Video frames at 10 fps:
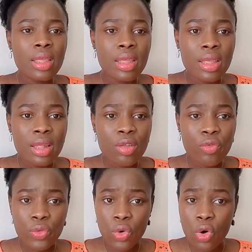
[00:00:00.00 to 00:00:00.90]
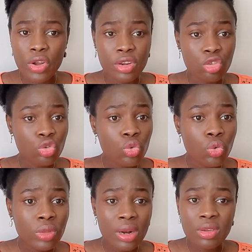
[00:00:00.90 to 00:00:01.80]
if you are in school,
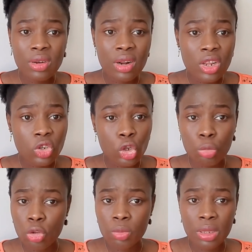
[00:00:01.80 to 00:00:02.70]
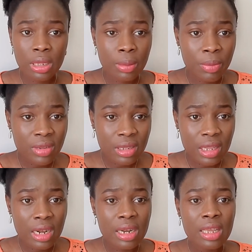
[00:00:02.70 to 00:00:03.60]
there is a regulation must be present
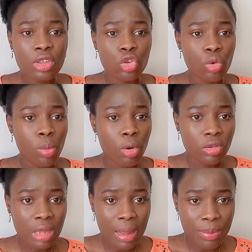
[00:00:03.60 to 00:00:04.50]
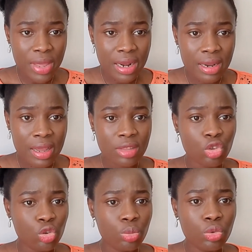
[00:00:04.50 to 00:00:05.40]
early. You must appear neat.
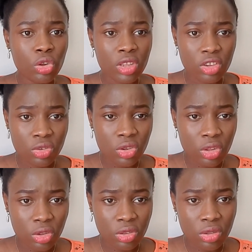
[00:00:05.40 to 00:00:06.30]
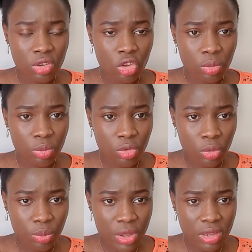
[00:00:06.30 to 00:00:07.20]
You do not insult or treat your
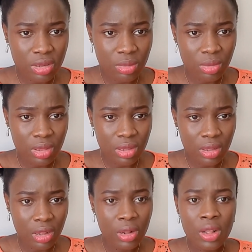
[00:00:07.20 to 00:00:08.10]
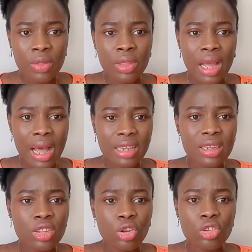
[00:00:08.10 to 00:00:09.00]
peers. There
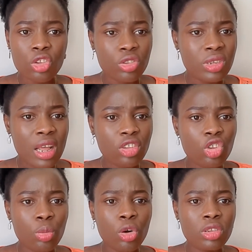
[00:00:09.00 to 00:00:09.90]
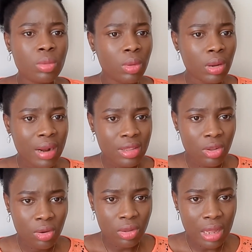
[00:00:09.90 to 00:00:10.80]
harshly. Those are teachers, you must write
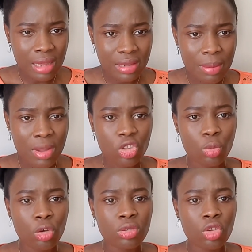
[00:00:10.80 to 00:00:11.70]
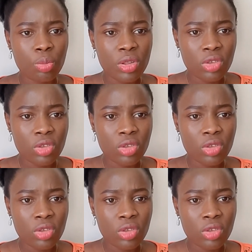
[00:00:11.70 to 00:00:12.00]
an assignment, you must submit